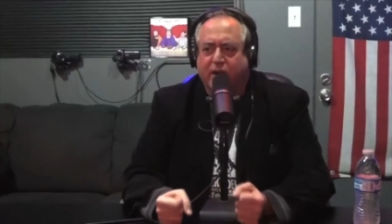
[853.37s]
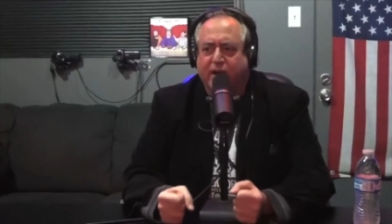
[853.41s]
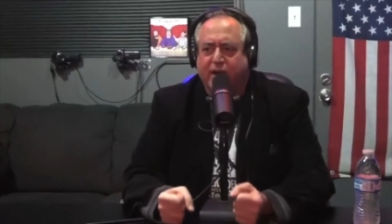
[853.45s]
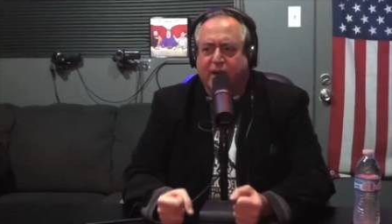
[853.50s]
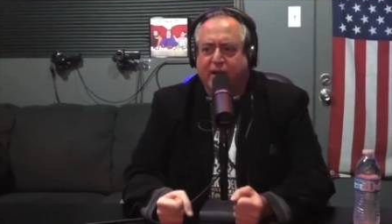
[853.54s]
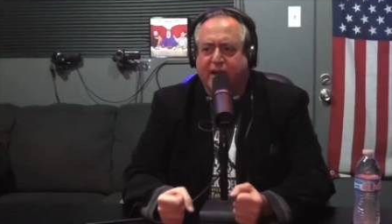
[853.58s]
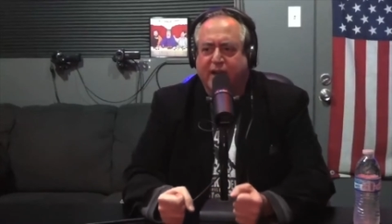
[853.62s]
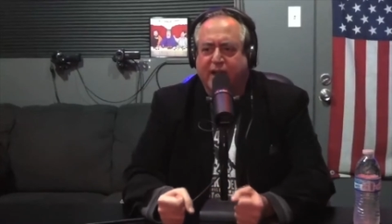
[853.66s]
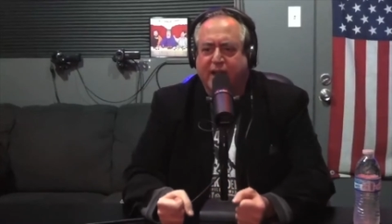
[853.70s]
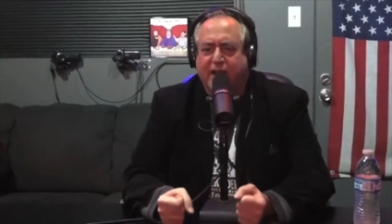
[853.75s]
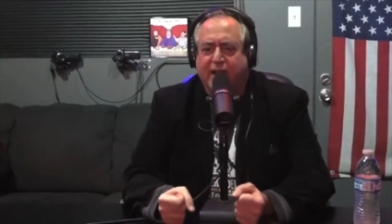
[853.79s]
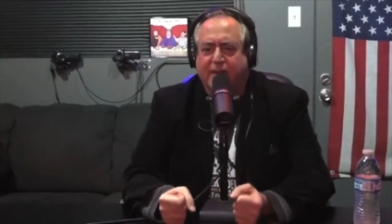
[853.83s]
win
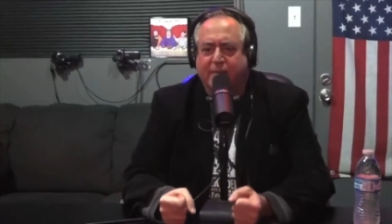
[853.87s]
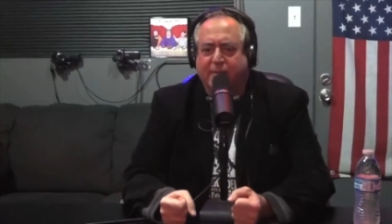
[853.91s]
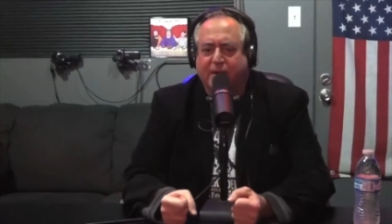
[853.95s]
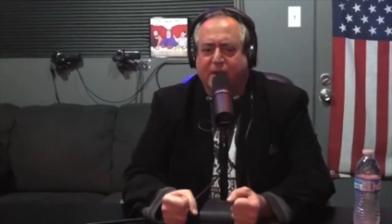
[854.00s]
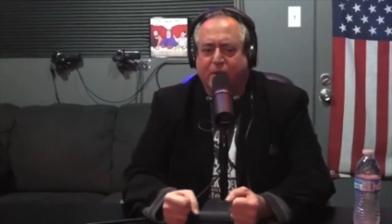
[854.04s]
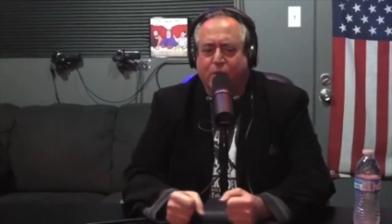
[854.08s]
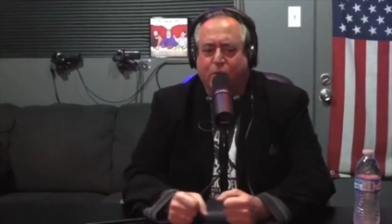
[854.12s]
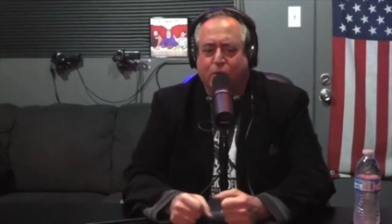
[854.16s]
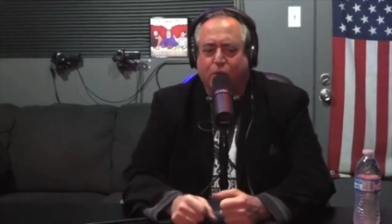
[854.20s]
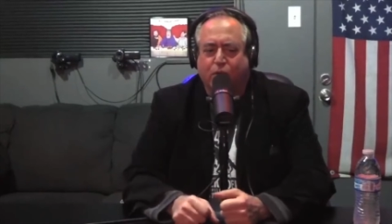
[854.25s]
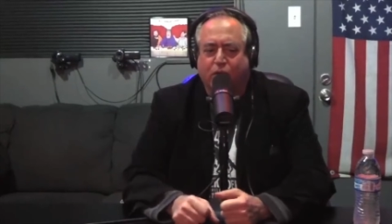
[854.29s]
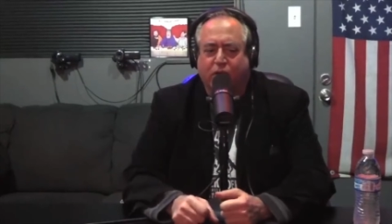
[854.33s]
an
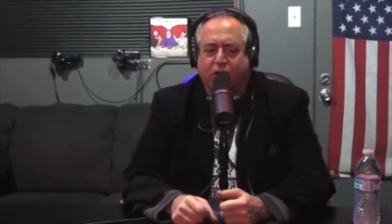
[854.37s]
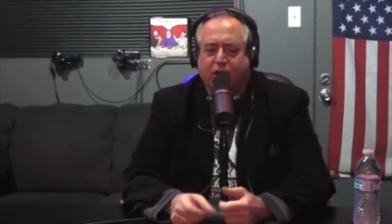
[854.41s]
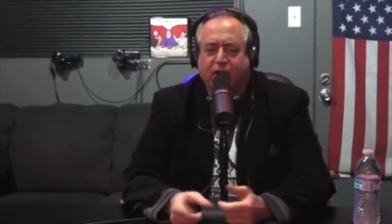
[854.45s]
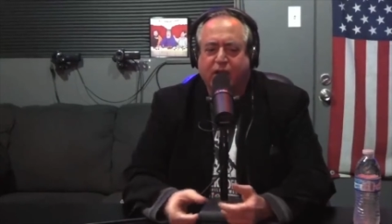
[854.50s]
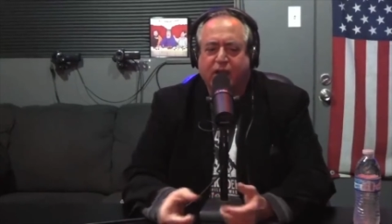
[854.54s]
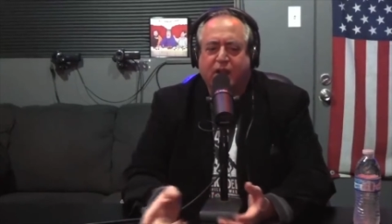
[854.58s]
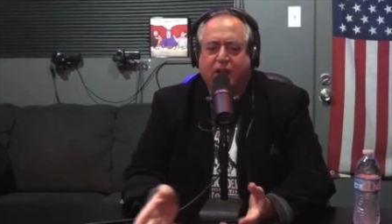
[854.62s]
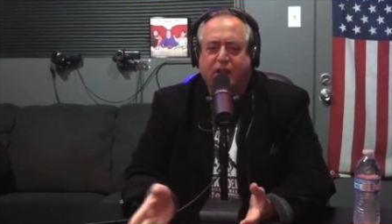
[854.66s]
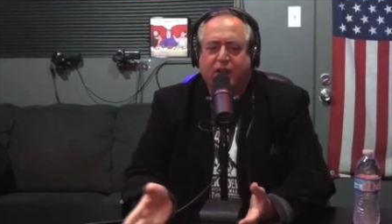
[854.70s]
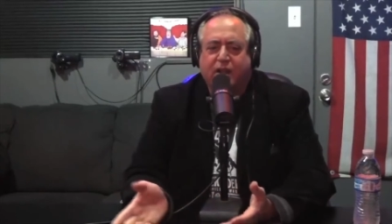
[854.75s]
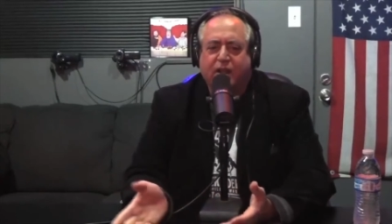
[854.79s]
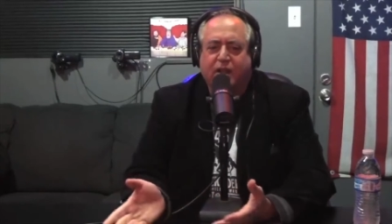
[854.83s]
Academy Award
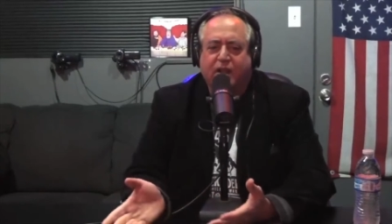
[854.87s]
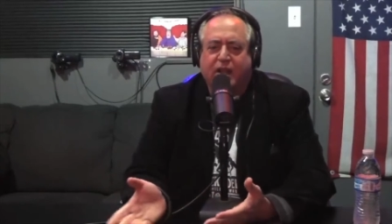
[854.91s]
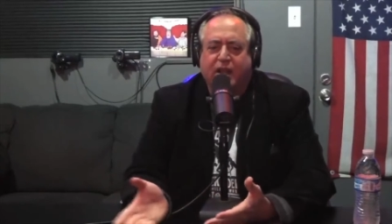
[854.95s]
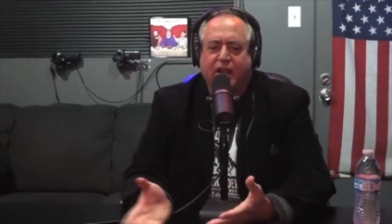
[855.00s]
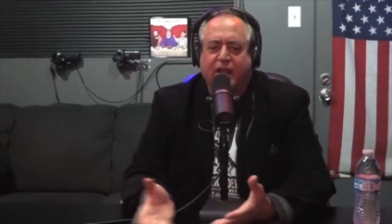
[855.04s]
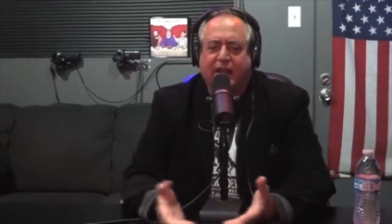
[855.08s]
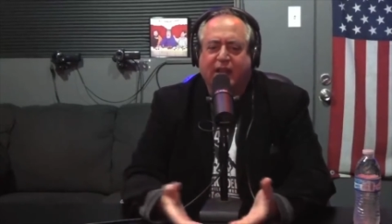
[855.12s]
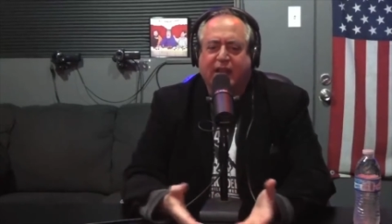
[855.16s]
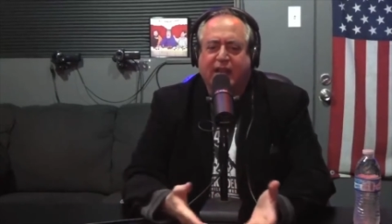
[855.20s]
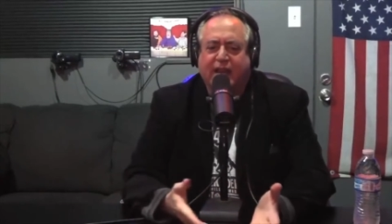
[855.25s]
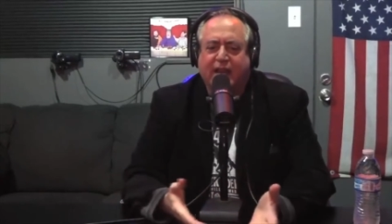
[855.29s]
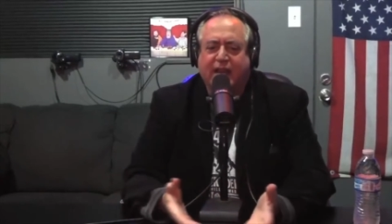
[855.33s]

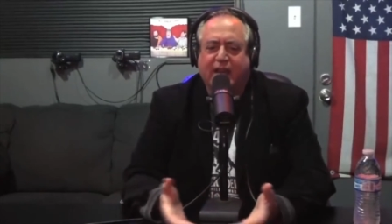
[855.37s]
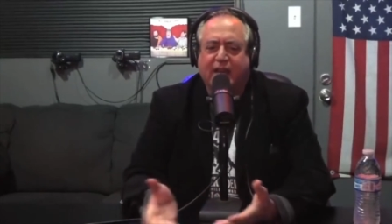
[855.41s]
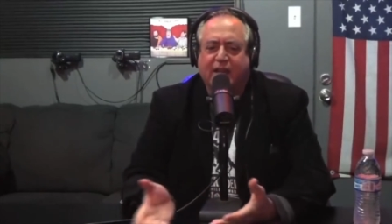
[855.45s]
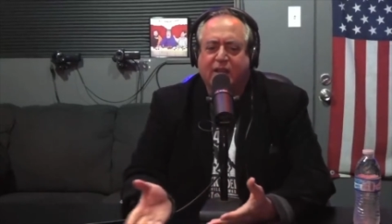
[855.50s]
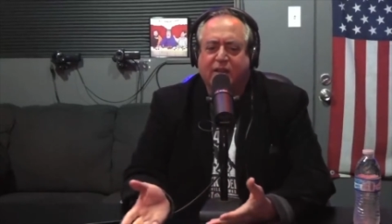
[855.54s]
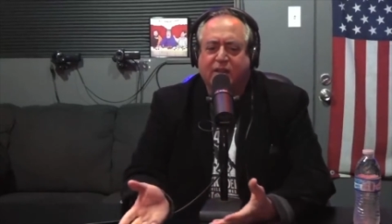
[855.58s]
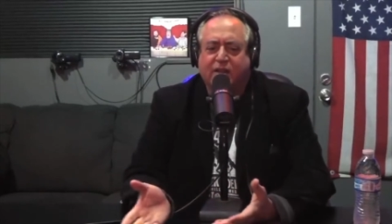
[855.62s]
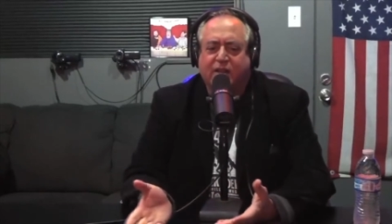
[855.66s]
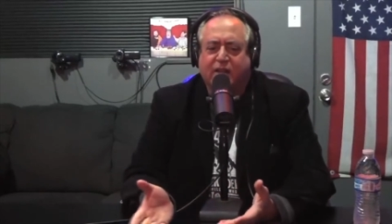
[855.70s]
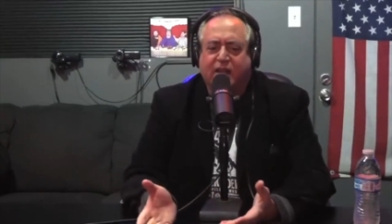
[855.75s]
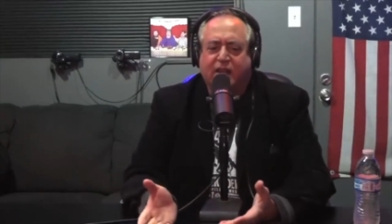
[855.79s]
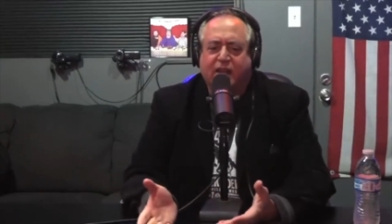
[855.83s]
like any
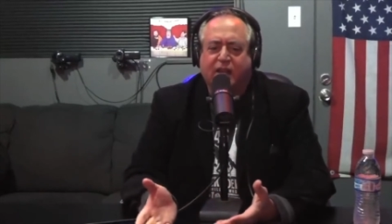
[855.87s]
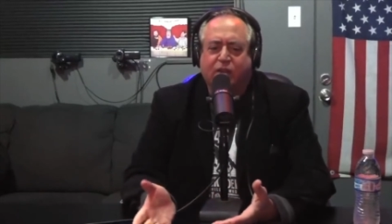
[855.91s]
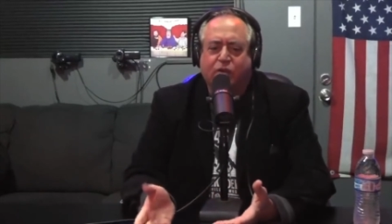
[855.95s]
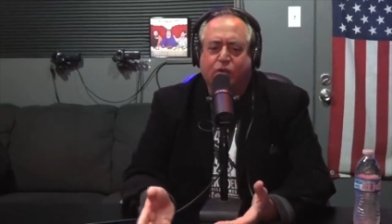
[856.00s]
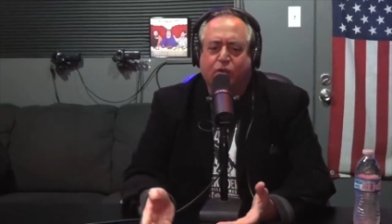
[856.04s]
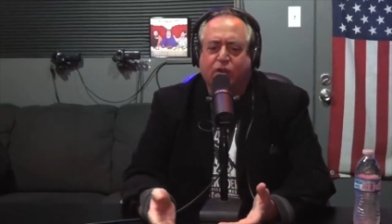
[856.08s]
other kid